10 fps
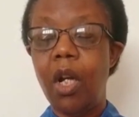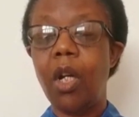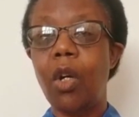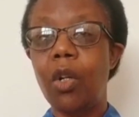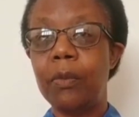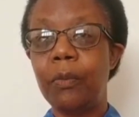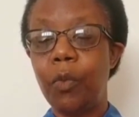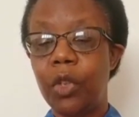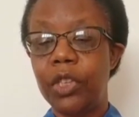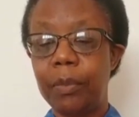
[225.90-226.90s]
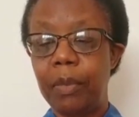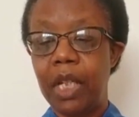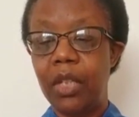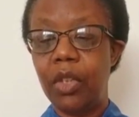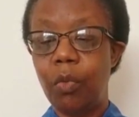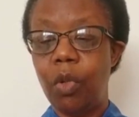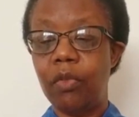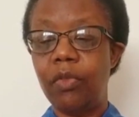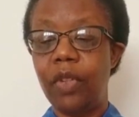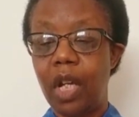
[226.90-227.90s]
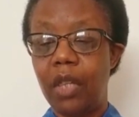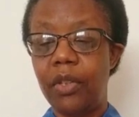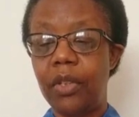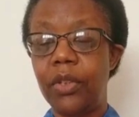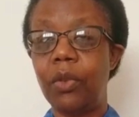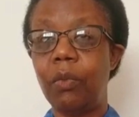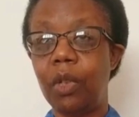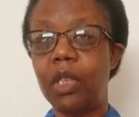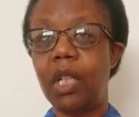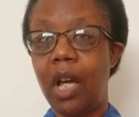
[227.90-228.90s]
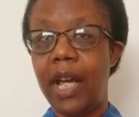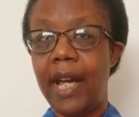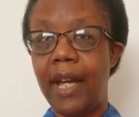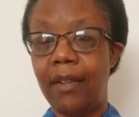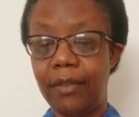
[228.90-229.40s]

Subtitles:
God wants me to want for others what I have.